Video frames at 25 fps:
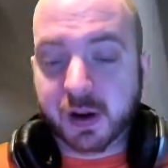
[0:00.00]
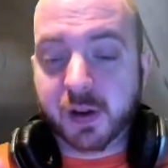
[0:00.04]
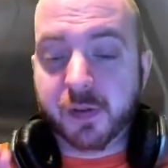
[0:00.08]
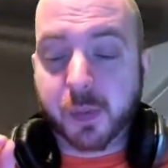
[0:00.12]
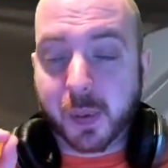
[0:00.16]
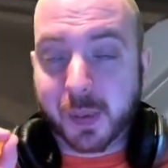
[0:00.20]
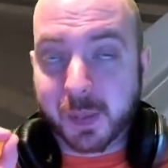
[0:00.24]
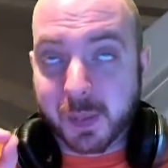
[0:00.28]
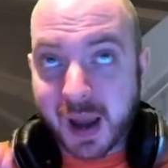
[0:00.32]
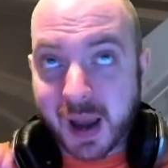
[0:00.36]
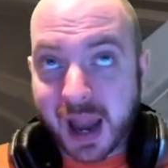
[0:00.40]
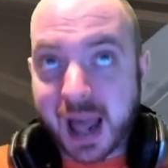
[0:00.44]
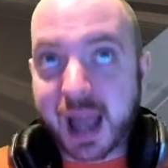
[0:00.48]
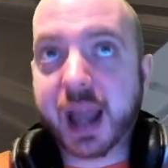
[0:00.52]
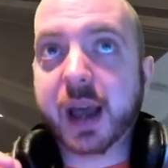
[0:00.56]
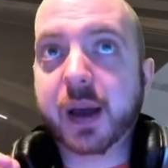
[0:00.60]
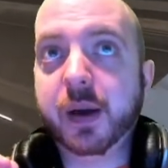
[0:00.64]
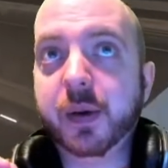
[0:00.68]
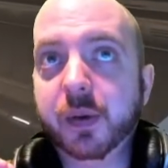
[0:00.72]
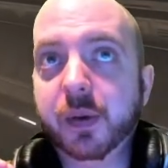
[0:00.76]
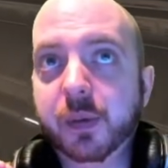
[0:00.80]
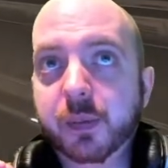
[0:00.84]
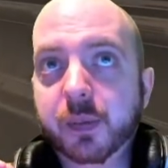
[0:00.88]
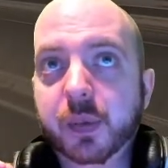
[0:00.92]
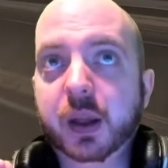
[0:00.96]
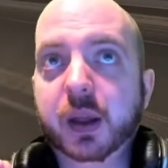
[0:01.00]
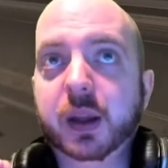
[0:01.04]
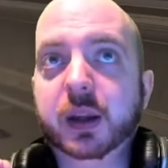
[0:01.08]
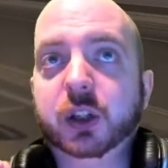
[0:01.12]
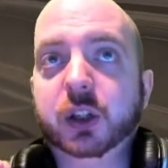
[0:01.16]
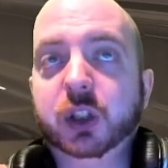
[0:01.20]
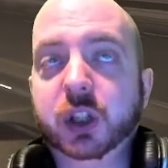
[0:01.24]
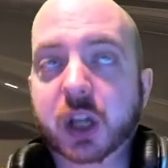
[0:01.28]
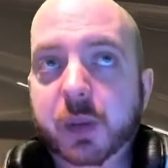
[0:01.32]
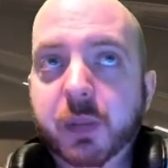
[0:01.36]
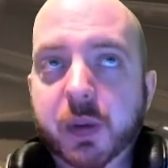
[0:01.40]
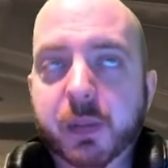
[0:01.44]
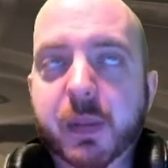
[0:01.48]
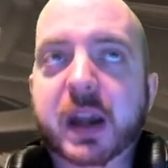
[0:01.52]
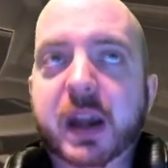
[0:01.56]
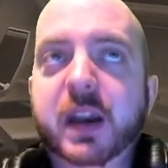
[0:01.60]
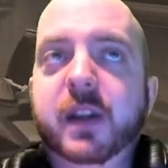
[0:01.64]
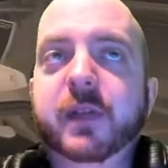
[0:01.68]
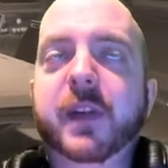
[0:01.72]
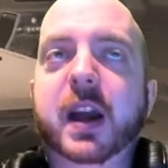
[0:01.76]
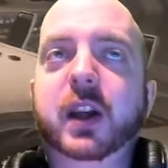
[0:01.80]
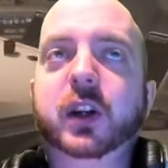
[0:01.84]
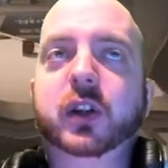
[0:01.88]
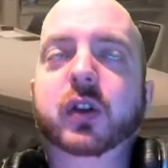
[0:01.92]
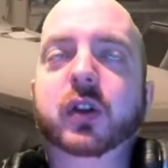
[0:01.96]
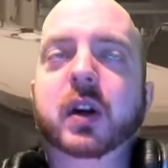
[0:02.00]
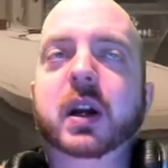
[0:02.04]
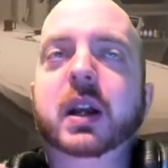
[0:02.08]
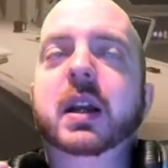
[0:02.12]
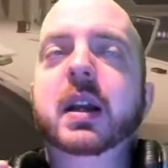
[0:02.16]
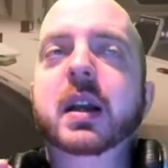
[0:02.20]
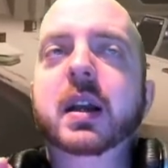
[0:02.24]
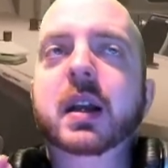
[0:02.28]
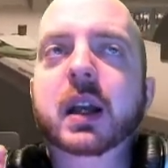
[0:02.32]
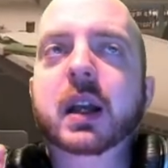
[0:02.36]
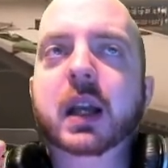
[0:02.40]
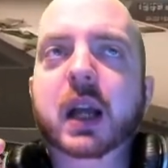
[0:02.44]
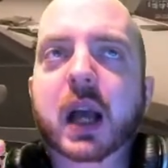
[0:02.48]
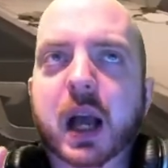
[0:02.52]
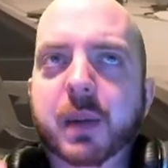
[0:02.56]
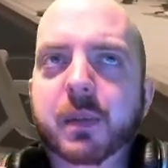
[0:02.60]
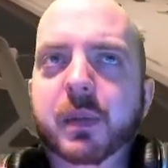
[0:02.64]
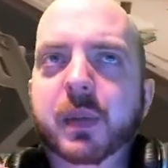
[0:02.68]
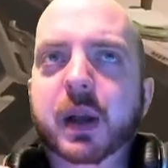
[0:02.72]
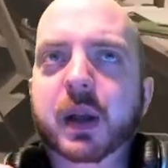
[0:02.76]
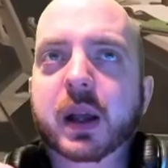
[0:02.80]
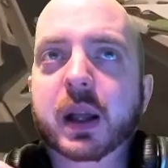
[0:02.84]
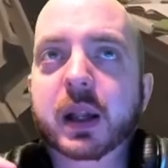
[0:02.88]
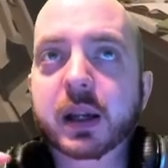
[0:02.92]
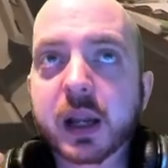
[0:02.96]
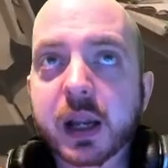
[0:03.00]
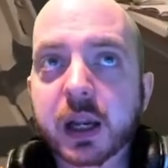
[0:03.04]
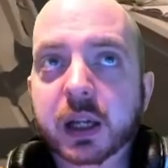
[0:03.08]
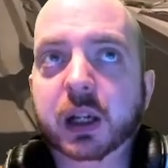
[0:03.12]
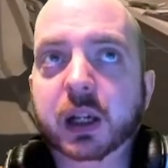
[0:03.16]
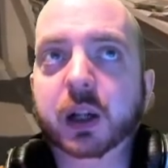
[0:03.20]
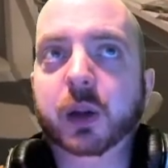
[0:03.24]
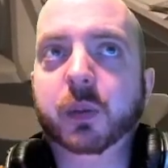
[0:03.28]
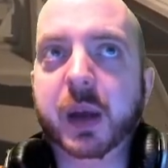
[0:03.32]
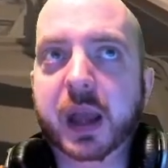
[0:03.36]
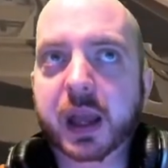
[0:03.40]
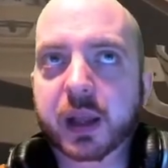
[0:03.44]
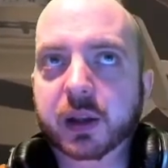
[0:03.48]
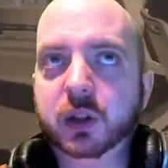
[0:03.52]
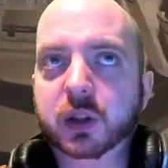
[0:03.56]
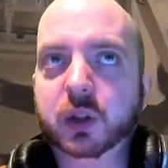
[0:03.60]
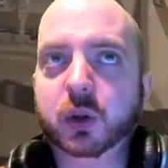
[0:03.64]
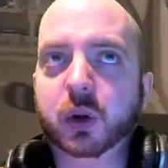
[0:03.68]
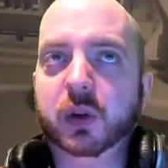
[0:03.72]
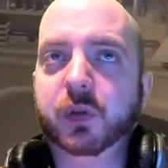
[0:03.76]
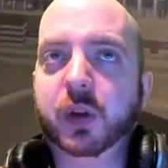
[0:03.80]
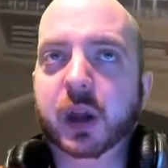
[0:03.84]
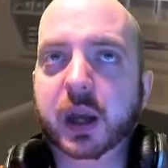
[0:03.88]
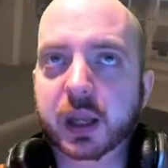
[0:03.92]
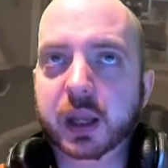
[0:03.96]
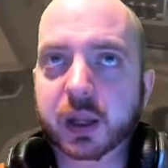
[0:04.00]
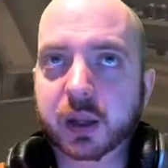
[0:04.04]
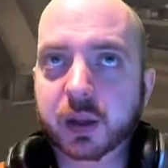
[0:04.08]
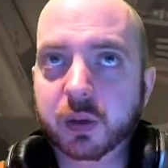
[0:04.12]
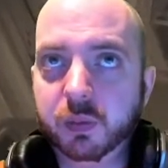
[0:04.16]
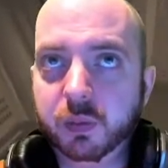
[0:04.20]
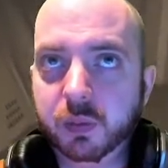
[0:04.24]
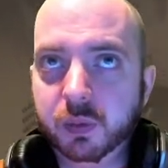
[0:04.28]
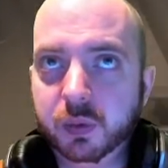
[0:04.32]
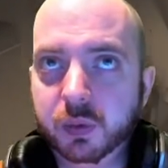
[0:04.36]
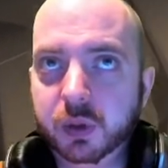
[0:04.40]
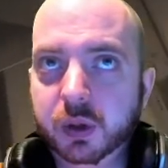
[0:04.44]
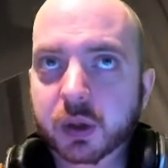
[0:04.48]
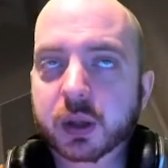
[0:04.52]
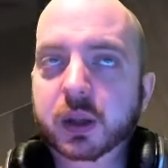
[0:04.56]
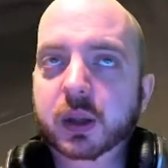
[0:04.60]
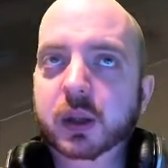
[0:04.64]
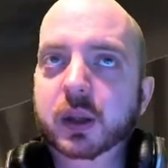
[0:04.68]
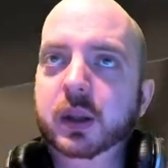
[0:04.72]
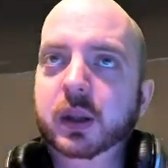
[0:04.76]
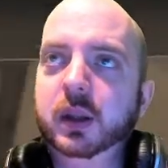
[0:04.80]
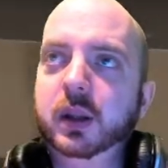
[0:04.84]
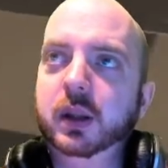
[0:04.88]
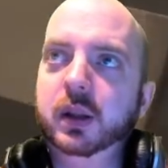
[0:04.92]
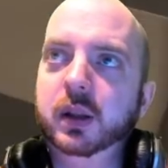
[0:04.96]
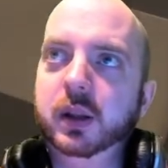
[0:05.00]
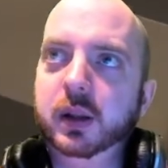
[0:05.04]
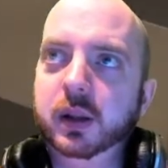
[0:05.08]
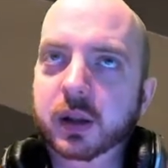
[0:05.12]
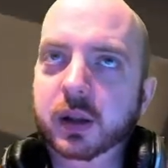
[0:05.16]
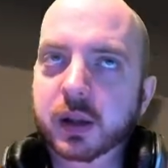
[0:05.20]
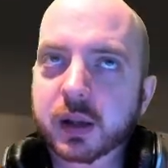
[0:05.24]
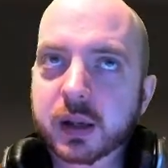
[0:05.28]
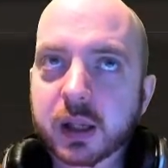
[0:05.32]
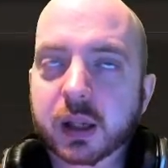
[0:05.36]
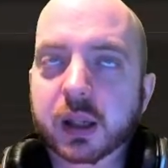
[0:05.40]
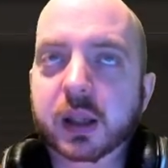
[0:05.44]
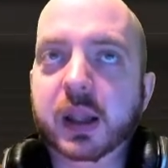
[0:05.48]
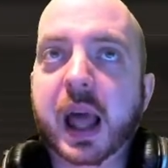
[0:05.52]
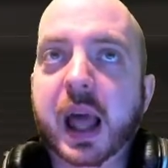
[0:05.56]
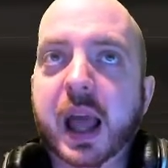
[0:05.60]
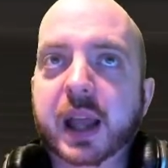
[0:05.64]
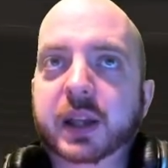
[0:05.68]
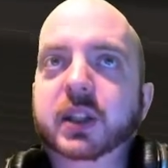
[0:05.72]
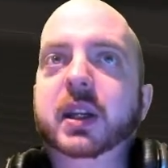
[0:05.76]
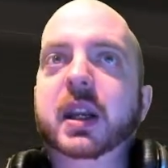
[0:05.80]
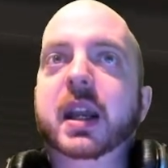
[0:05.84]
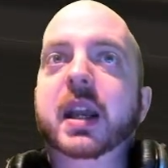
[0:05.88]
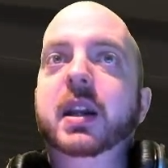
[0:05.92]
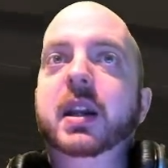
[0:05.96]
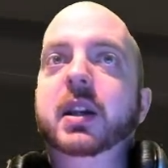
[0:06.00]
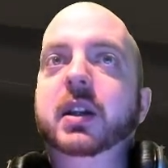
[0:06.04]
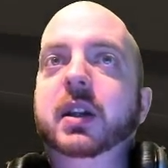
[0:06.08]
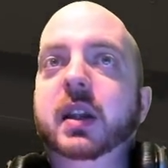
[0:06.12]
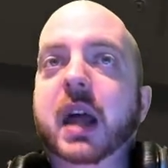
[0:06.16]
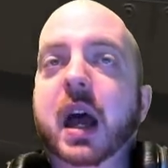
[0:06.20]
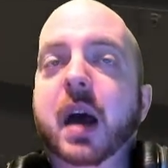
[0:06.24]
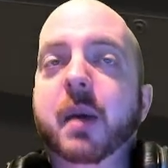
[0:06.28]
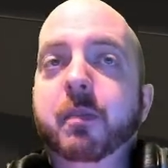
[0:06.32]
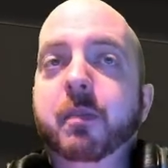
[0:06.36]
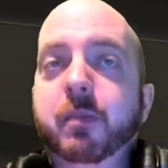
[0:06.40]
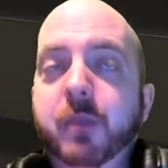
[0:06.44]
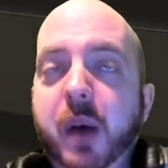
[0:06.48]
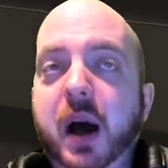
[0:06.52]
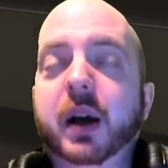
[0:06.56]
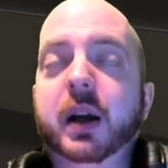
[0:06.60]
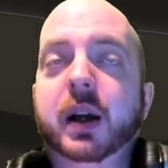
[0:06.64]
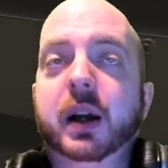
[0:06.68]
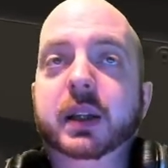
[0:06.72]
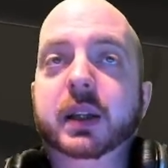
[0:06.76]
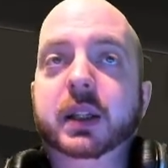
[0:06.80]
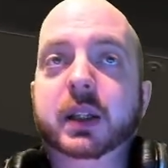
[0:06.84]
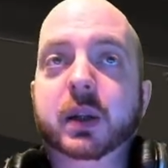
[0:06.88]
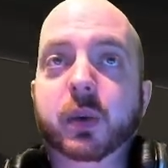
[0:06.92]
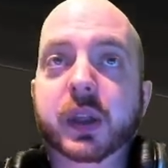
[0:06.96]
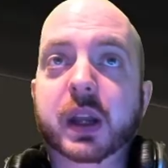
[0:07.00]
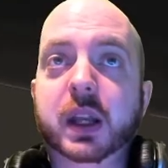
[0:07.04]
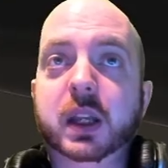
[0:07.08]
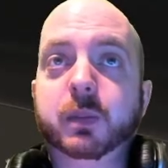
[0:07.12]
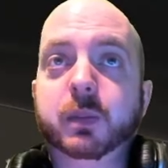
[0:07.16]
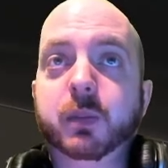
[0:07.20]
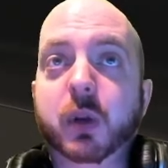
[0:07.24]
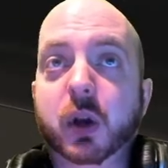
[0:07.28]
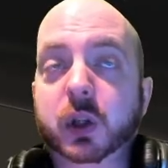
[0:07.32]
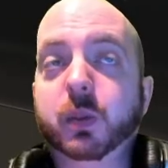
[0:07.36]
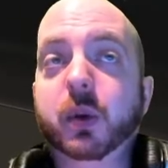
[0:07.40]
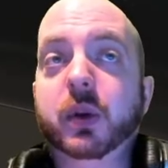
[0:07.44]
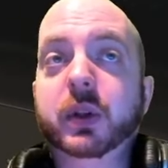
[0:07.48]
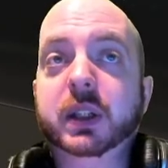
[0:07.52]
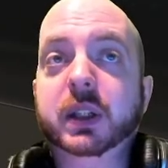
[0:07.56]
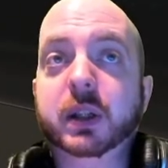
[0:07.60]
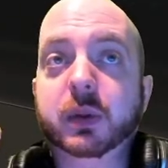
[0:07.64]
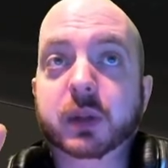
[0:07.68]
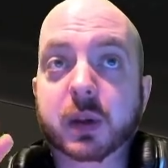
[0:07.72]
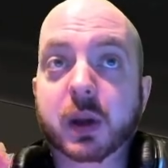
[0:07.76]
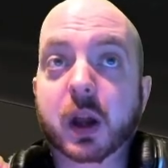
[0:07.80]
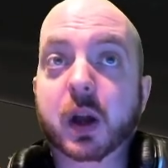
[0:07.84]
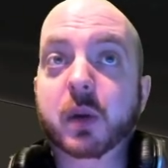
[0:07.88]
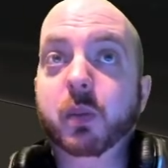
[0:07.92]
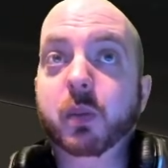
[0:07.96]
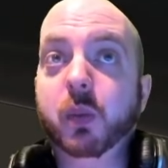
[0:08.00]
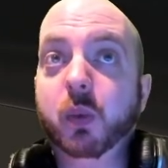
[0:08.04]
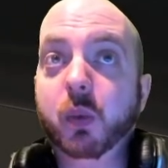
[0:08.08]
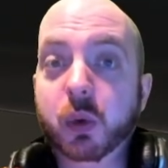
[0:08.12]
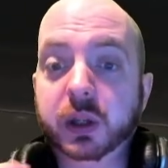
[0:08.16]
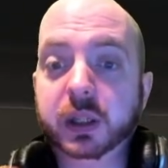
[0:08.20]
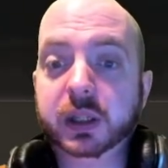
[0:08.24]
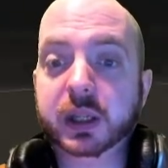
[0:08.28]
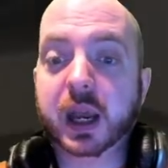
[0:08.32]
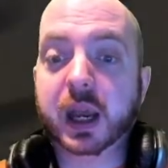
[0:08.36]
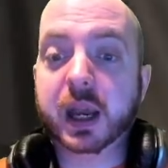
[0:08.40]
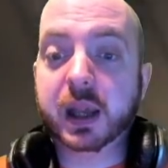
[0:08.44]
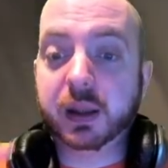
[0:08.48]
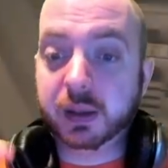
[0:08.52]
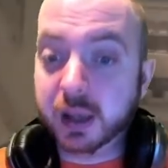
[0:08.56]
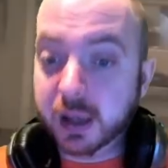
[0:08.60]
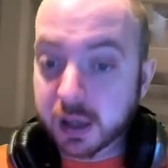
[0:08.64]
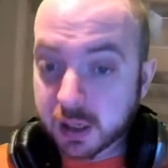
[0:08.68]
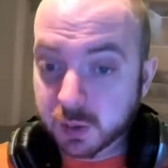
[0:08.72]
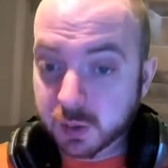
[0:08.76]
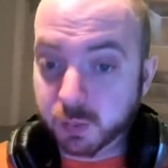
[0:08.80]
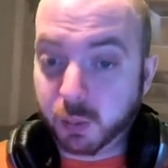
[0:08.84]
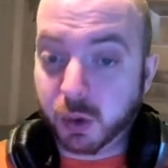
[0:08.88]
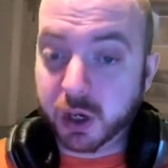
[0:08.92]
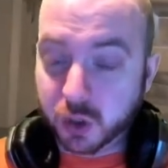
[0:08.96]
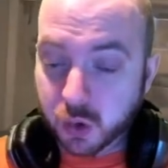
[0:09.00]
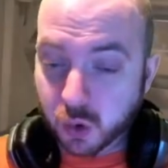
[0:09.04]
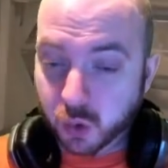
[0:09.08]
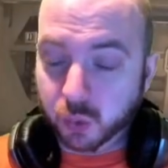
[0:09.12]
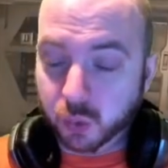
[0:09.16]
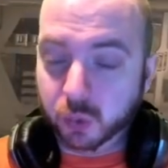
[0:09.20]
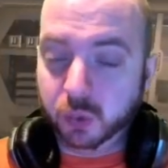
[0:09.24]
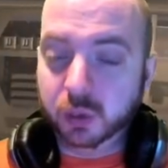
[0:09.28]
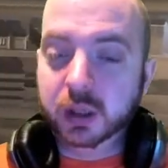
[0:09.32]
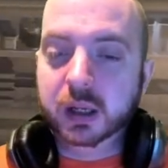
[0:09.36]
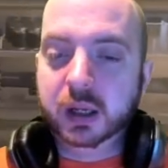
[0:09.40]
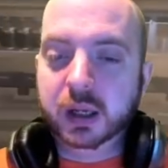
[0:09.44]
for player chip manufacturing, a little bit sort of like a little less into that, but I still think it's possible and still something I would say it's pretty cool.